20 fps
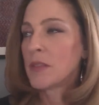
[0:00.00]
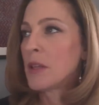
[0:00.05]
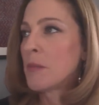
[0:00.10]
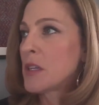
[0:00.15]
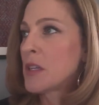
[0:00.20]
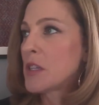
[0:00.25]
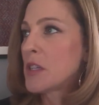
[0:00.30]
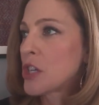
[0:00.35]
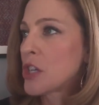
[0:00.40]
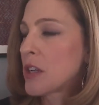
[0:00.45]
let me
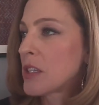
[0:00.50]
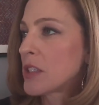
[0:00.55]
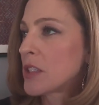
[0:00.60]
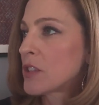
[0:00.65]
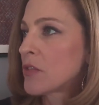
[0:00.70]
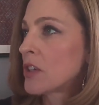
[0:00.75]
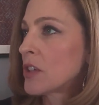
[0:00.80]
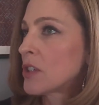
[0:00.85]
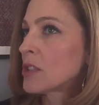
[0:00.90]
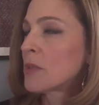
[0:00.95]
share this
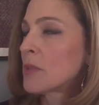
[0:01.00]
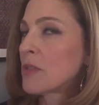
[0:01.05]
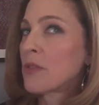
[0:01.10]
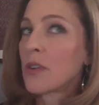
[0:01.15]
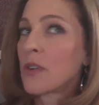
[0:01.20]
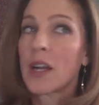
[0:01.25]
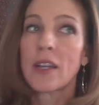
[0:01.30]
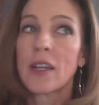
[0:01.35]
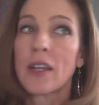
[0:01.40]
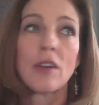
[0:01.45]
first
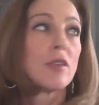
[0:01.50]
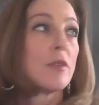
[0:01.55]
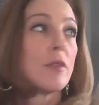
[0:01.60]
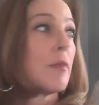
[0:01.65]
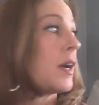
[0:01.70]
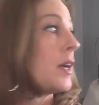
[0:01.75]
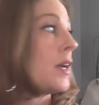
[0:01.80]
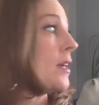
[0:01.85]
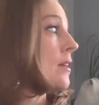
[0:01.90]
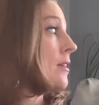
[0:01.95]
before I go to
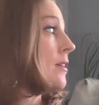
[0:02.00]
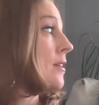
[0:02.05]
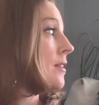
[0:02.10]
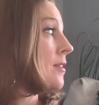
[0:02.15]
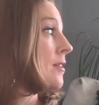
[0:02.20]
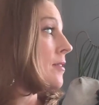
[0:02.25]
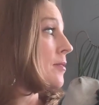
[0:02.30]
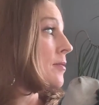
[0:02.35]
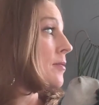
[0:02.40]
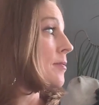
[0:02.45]
my
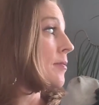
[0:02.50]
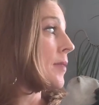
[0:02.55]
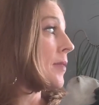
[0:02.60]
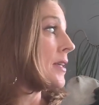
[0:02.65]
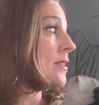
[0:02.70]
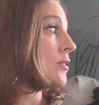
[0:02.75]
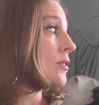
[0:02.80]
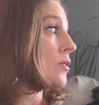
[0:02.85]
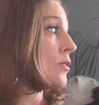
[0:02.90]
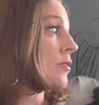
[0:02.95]

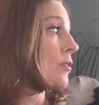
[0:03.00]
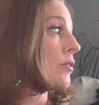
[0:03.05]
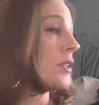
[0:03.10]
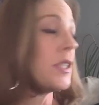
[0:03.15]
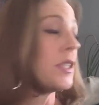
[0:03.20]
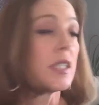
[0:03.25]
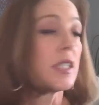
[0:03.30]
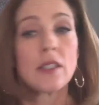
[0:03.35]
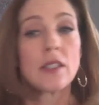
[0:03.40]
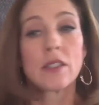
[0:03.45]
sort of
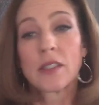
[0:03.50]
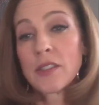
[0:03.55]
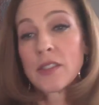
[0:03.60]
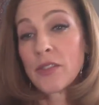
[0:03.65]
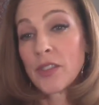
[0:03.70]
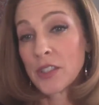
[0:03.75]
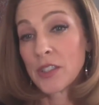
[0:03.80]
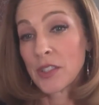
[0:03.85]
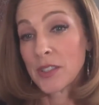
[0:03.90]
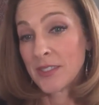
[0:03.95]
ridiculous
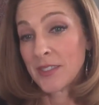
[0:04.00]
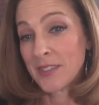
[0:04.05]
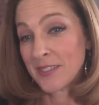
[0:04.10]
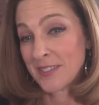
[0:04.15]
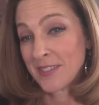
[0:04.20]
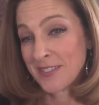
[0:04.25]
vision.